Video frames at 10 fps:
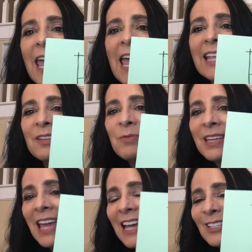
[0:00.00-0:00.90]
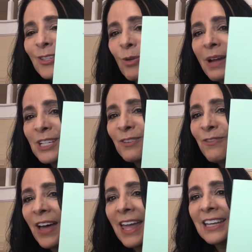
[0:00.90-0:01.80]
And we had so much
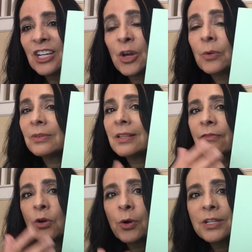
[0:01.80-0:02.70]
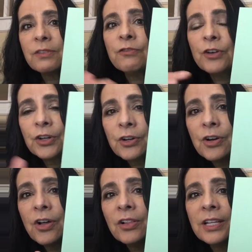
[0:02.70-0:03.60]
fun. Of course,
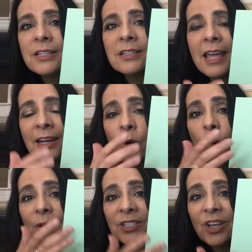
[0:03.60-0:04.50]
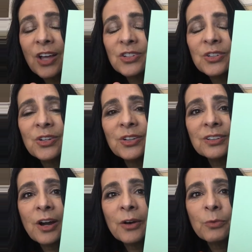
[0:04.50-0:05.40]
vertical and
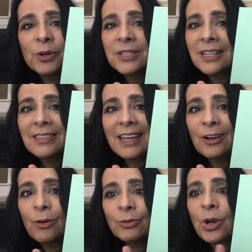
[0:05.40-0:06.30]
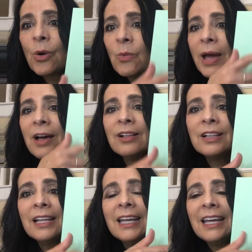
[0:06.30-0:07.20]
horizontal are words that they don't know well.
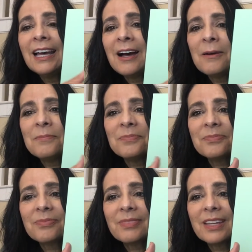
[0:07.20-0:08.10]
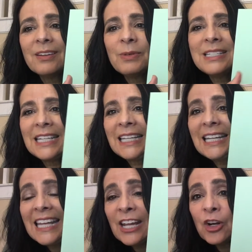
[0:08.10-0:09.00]
We did
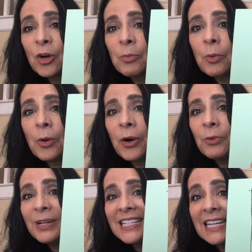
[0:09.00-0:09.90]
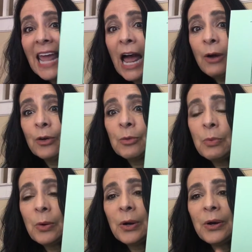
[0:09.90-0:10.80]
inner board, we did outer
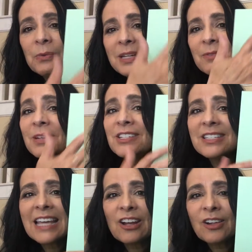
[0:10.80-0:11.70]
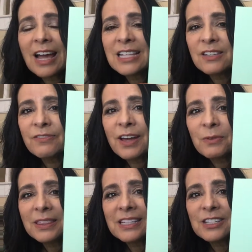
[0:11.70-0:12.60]
board. We just had all kinds of fun
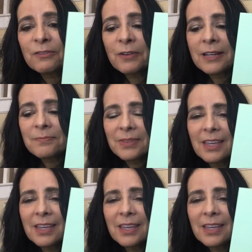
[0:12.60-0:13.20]
with the different